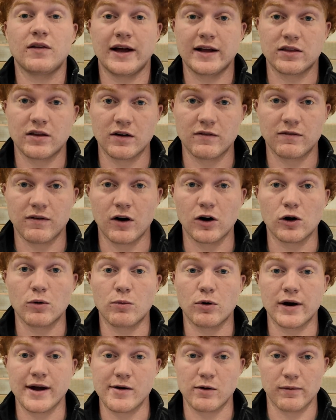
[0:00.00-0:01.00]
like the
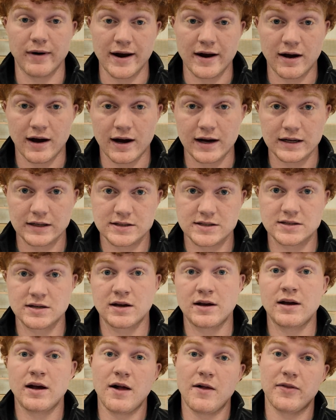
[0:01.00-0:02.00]
Fargo-Moorhead
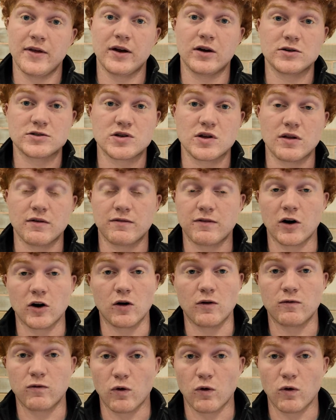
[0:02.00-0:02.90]
Redhawks. Then also the Fargo